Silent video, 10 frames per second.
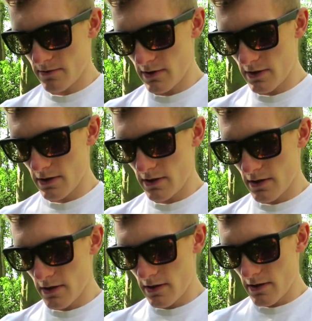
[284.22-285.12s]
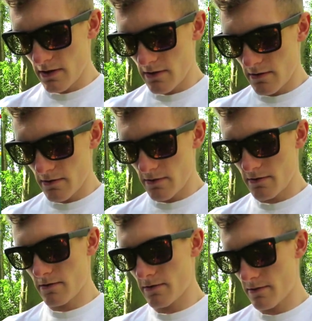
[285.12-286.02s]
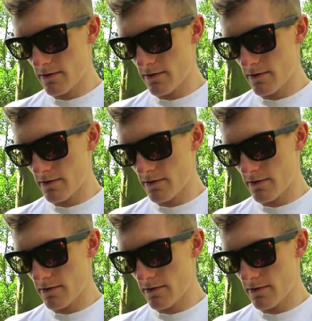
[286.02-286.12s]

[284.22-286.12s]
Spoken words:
(silence)